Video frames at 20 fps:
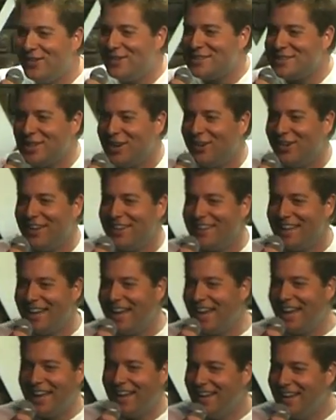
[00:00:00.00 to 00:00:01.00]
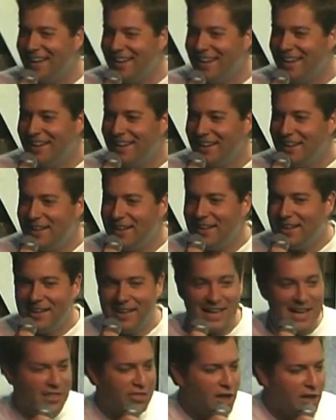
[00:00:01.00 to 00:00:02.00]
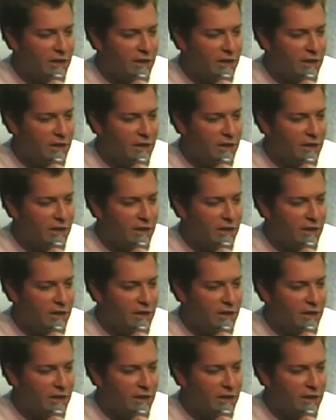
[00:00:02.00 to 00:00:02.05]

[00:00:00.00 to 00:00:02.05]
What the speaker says: there was no one there. I